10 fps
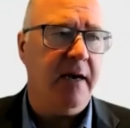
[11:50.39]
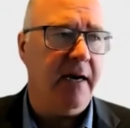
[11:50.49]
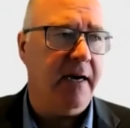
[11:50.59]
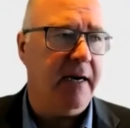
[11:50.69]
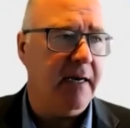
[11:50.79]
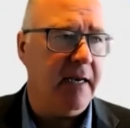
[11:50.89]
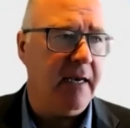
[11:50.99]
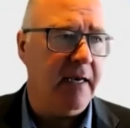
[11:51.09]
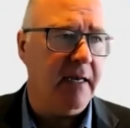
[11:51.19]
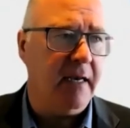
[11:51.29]
Uh,
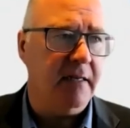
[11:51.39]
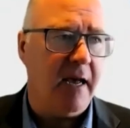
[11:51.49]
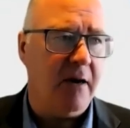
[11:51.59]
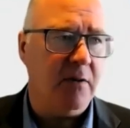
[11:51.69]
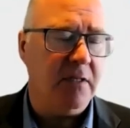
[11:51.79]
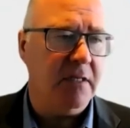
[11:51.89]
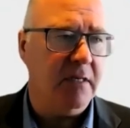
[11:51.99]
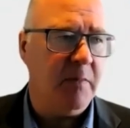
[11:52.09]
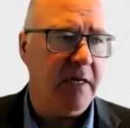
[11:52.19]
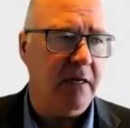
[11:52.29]
and, and, now we see
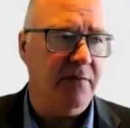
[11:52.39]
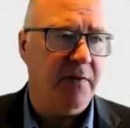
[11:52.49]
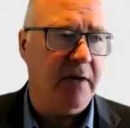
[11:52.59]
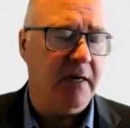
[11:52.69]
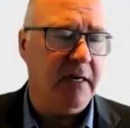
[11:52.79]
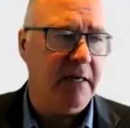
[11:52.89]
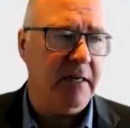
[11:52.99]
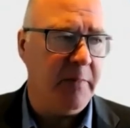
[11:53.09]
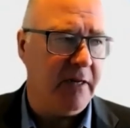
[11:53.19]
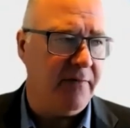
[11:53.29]
a bit of uh, a
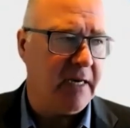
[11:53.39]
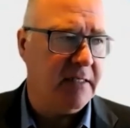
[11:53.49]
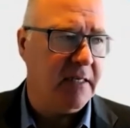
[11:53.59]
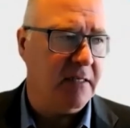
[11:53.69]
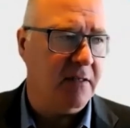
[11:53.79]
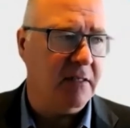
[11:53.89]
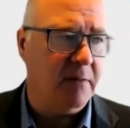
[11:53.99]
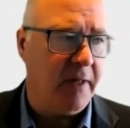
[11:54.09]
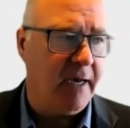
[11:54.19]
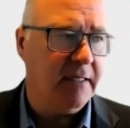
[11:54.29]
bit of excess on the
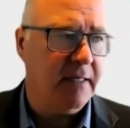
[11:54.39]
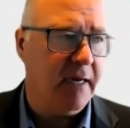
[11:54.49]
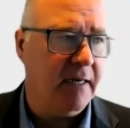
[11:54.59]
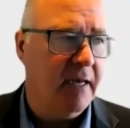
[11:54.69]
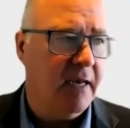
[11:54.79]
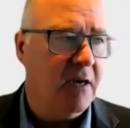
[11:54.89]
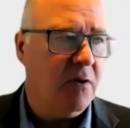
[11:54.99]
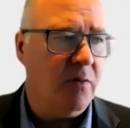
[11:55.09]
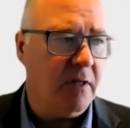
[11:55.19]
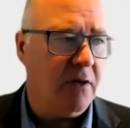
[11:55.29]
supply side,
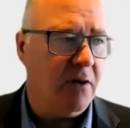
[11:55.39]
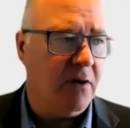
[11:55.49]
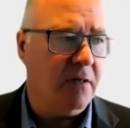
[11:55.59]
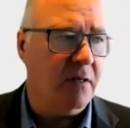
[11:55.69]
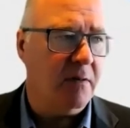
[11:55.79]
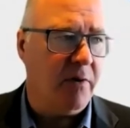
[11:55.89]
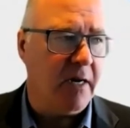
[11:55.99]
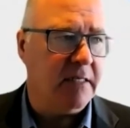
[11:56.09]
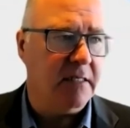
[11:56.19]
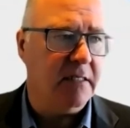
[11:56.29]
really hurting their
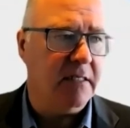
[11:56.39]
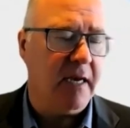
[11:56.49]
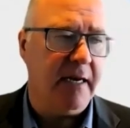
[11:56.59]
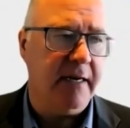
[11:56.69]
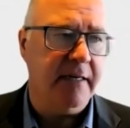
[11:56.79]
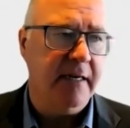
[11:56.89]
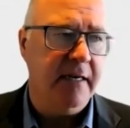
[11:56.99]
prices uh,